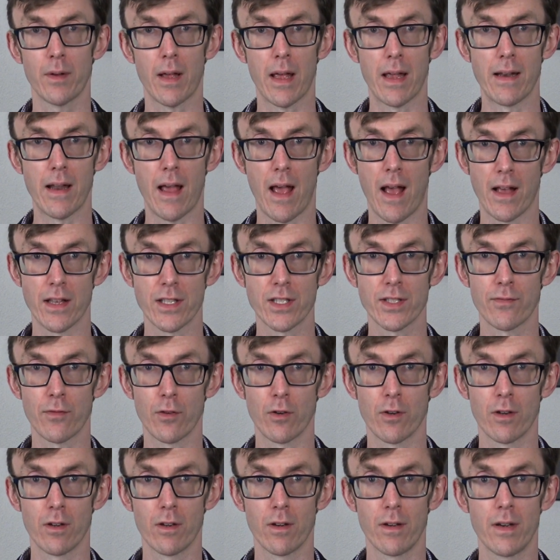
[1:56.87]
and asks
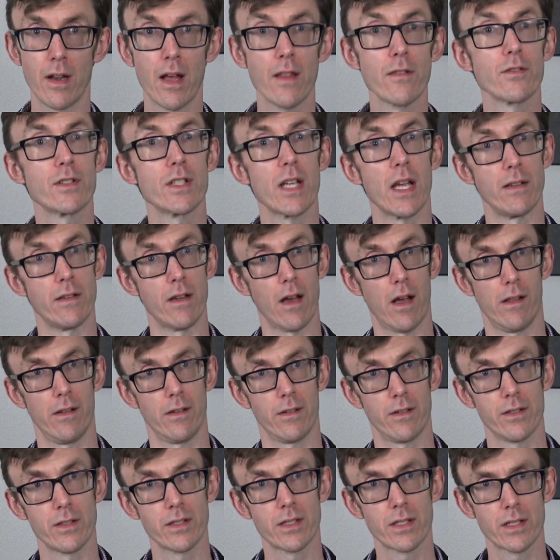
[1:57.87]
for another
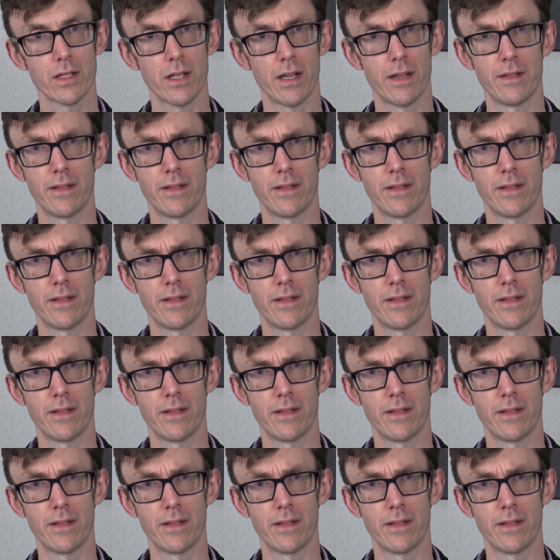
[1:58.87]
$10.